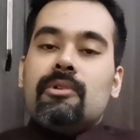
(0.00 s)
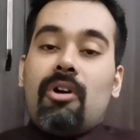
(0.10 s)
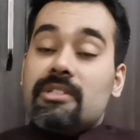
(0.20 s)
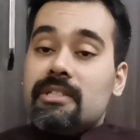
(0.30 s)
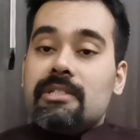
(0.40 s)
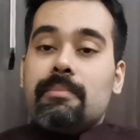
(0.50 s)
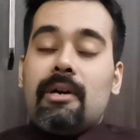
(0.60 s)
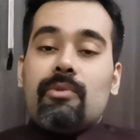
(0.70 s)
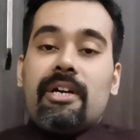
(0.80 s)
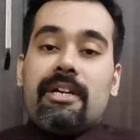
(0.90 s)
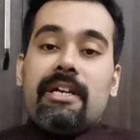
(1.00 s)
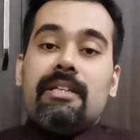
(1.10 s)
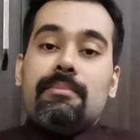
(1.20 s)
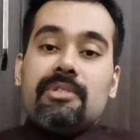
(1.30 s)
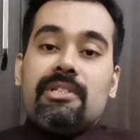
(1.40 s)
conscious about and take
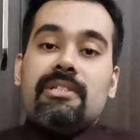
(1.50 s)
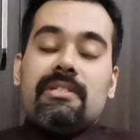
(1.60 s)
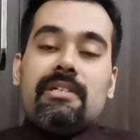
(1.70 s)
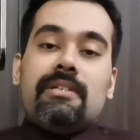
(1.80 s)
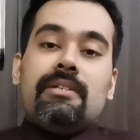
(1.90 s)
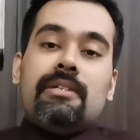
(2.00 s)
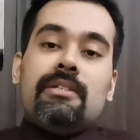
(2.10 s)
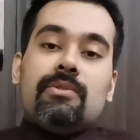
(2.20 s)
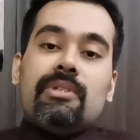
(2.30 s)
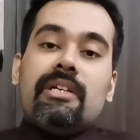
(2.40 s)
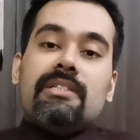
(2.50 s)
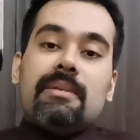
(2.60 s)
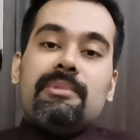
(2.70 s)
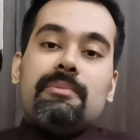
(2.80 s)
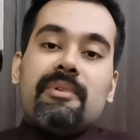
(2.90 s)
them seriously. So there are
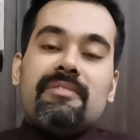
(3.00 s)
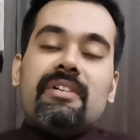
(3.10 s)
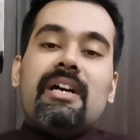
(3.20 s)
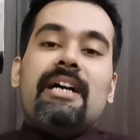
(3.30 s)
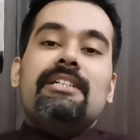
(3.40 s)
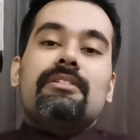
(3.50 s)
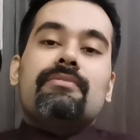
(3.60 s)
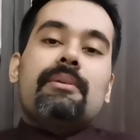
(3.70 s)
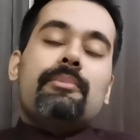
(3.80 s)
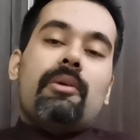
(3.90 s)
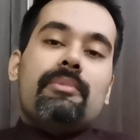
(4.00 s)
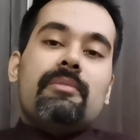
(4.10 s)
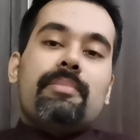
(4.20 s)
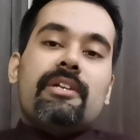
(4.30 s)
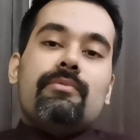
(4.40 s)
some specific kinds of
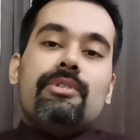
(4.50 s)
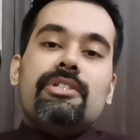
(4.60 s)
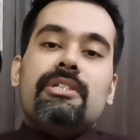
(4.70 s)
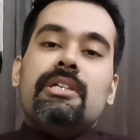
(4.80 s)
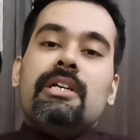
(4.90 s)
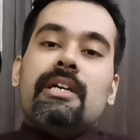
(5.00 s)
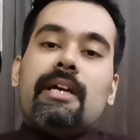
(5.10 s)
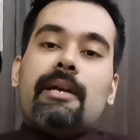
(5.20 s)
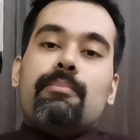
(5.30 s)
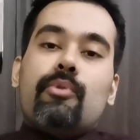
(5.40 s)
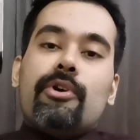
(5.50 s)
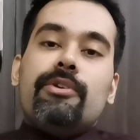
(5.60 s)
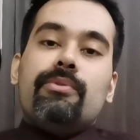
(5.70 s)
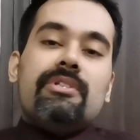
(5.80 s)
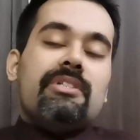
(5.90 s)
abdominal pain which can
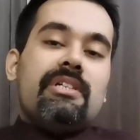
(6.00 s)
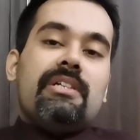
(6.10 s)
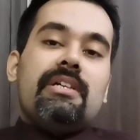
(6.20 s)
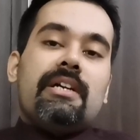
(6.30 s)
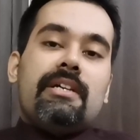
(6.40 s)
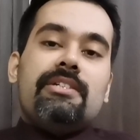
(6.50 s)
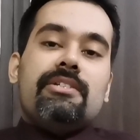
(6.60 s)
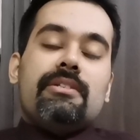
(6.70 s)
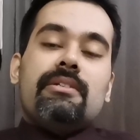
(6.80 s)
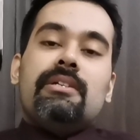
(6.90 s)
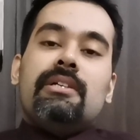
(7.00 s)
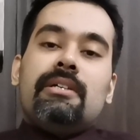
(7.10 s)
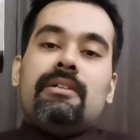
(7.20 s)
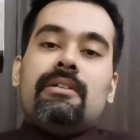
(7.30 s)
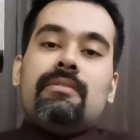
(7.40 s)
point to a certain condition.
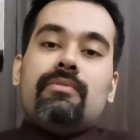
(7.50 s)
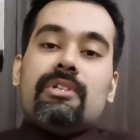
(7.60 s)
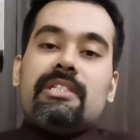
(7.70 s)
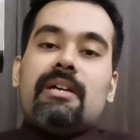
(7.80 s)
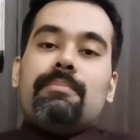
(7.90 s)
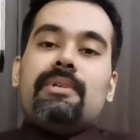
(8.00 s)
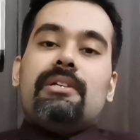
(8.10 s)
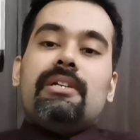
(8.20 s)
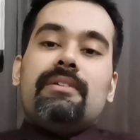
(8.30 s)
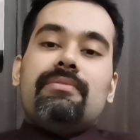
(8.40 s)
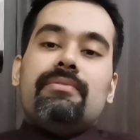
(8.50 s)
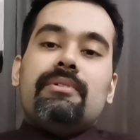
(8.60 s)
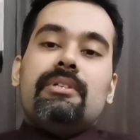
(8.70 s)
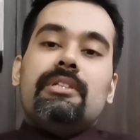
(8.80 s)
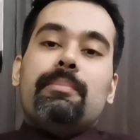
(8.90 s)
For example, if
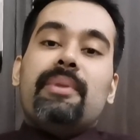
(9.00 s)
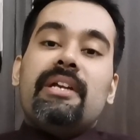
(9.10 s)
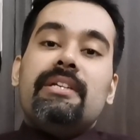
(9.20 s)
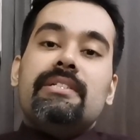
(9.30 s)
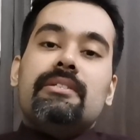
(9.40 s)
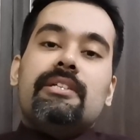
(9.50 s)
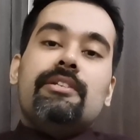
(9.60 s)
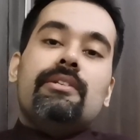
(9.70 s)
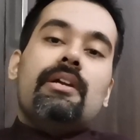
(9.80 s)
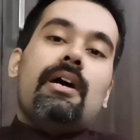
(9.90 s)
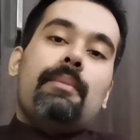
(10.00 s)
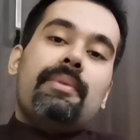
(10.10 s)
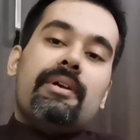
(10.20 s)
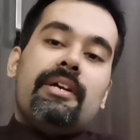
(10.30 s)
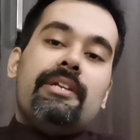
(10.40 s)
the pain is in
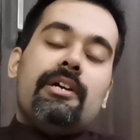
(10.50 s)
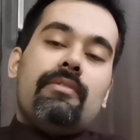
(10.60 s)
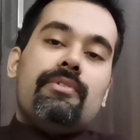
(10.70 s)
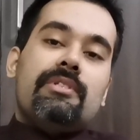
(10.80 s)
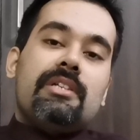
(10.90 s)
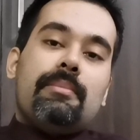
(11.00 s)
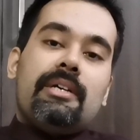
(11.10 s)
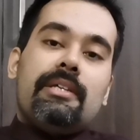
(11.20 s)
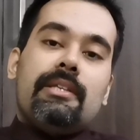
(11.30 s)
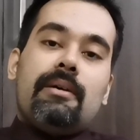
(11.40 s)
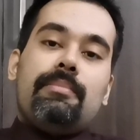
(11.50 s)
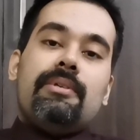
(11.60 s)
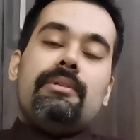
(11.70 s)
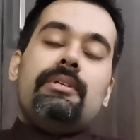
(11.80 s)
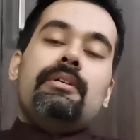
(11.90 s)
upper area of your stomach, in the
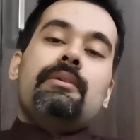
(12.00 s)
upper